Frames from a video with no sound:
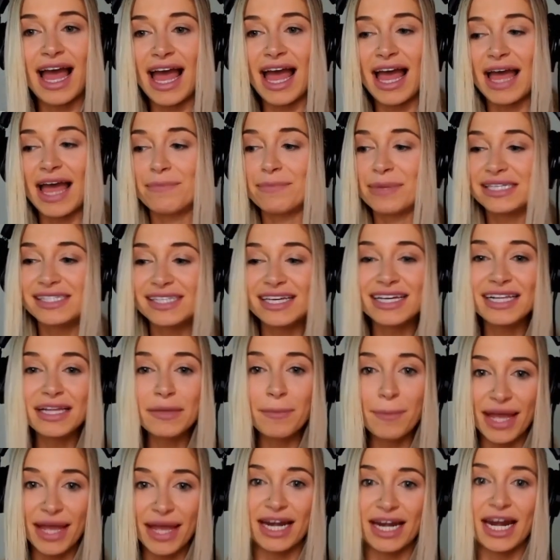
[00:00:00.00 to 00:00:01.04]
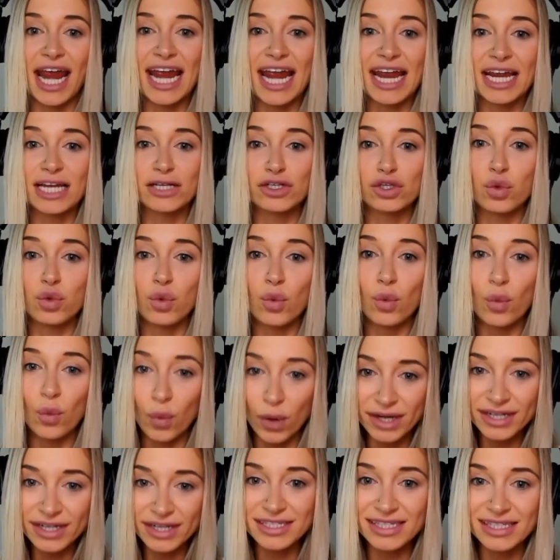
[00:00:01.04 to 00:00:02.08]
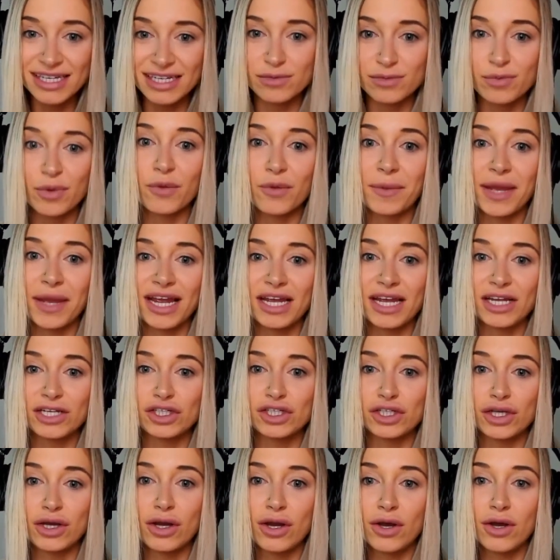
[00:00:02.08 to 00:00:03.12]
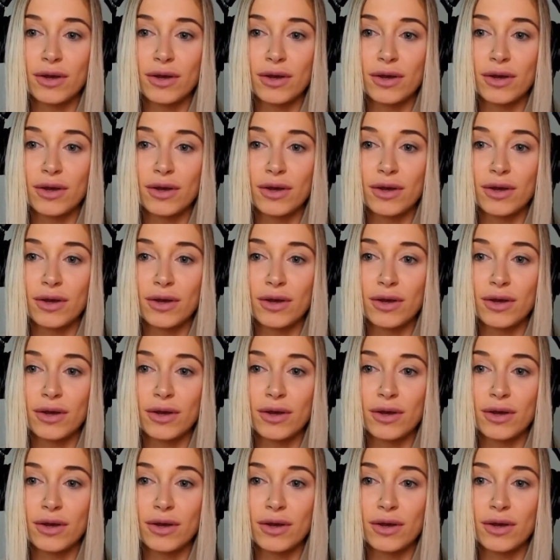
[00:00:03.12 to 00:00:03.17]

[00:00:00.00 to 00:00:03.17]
and basically made a 26 per page